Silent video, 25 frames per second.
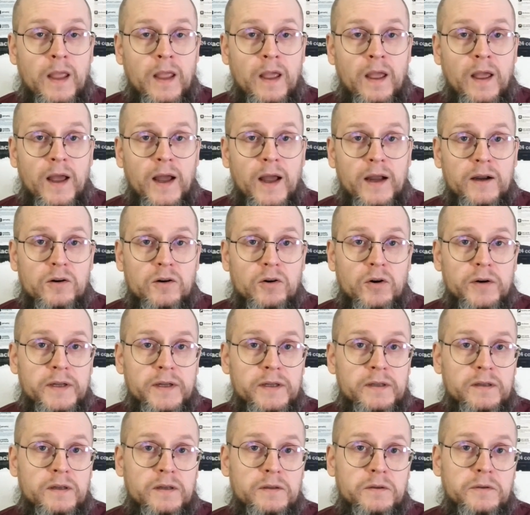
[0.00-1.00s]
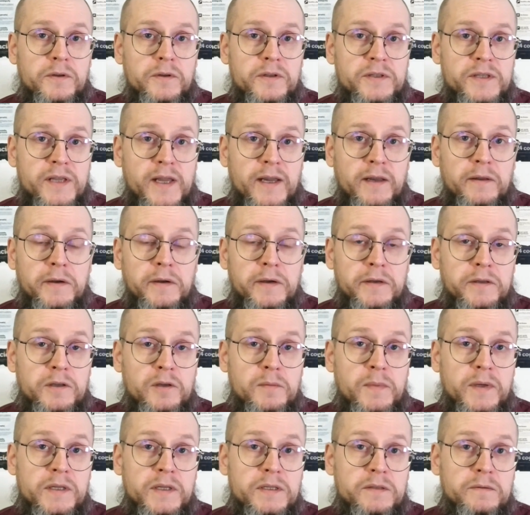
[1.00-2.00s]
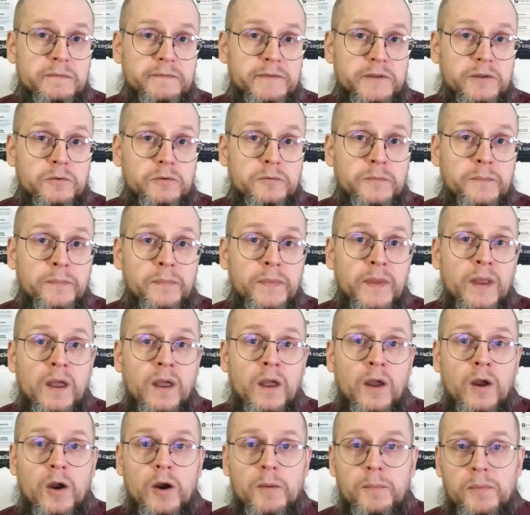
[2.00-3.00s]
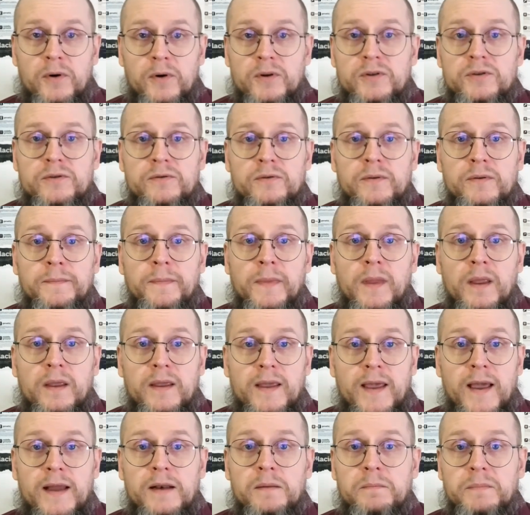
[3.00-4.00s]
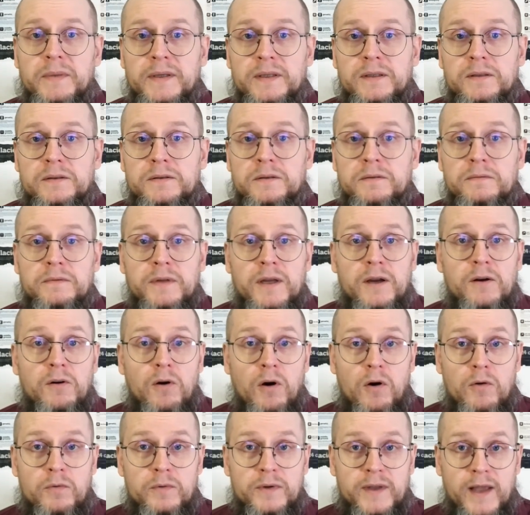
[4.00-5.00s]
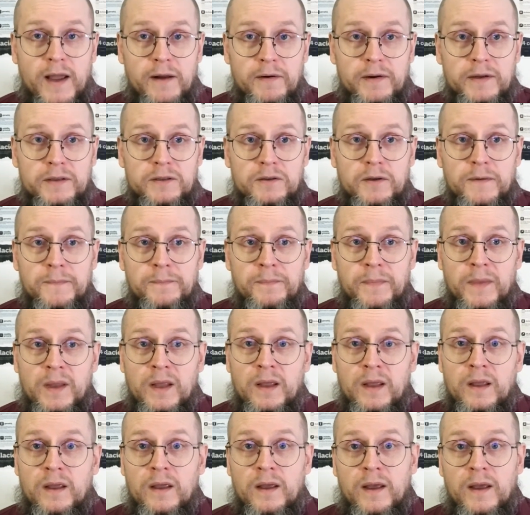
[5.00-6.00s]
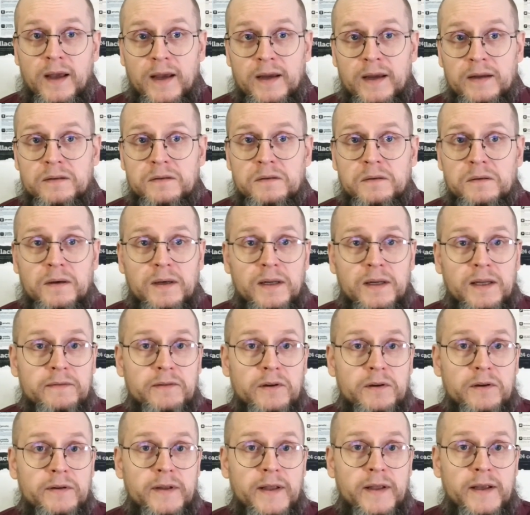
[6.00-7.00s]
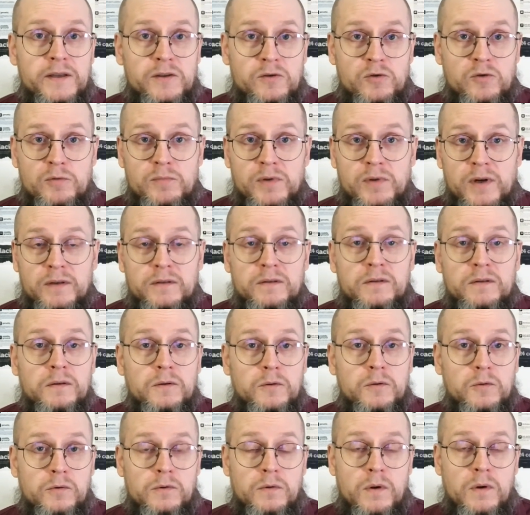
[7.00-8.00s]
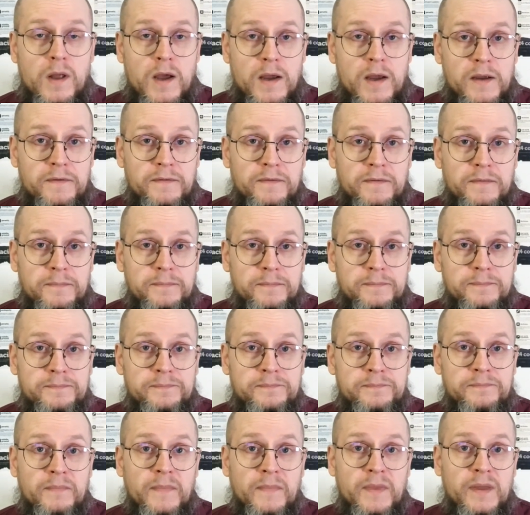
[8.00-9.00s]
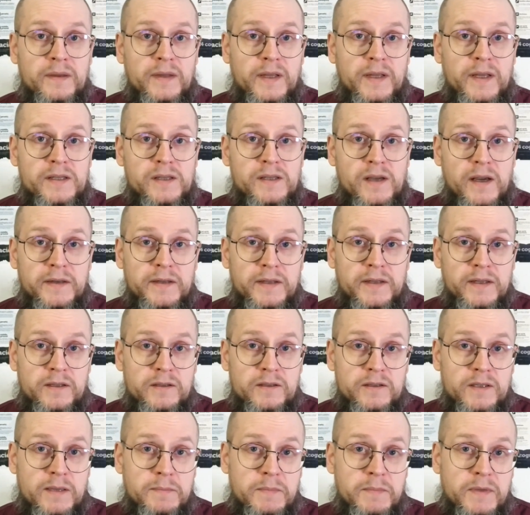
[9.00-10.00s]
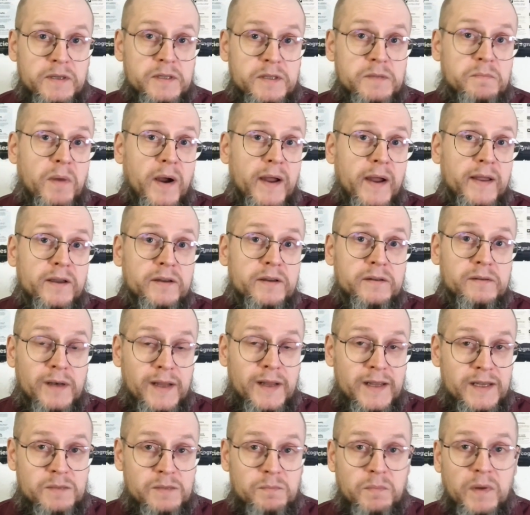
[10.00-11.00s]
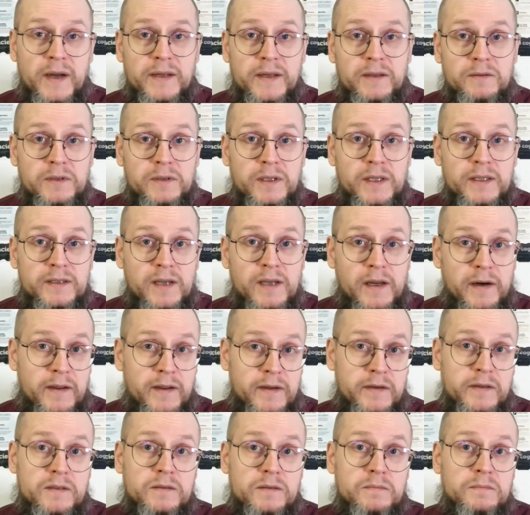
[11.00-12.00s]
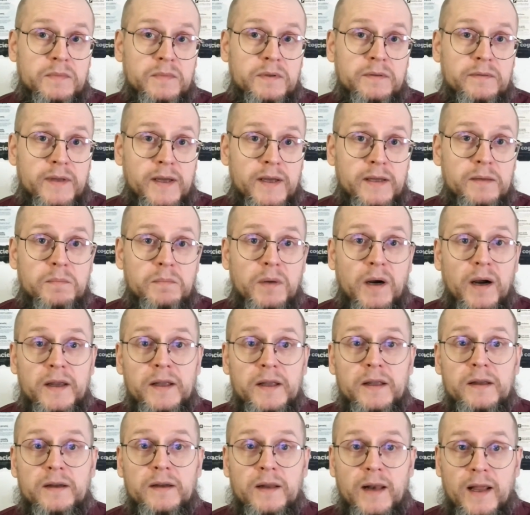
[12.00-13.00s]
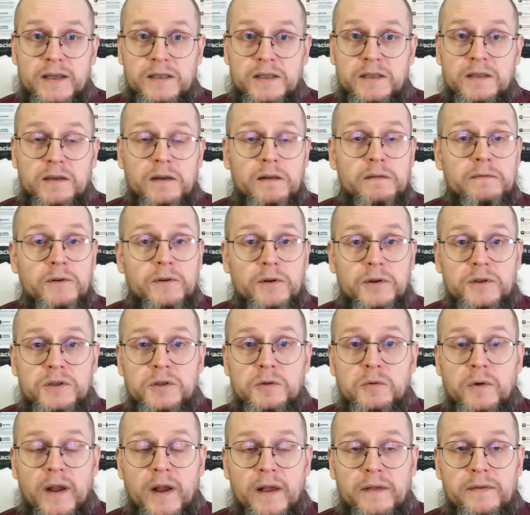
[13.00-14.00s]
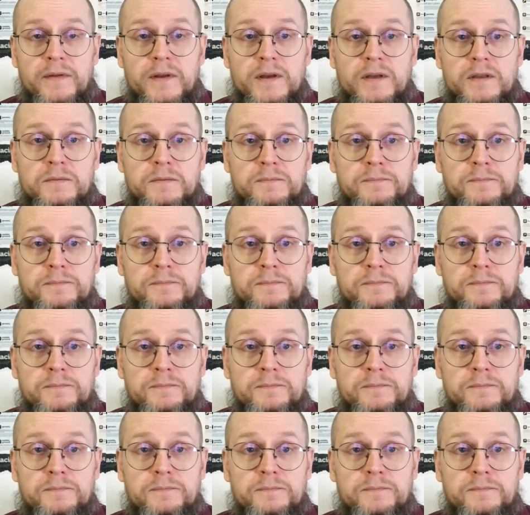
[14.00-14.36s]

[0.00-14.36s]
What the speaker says: According to the secular humanist view, a person can build their own character and live an exuberant, good life. These ideas seem inspired less by utilitarianism than by classical virtue ethics.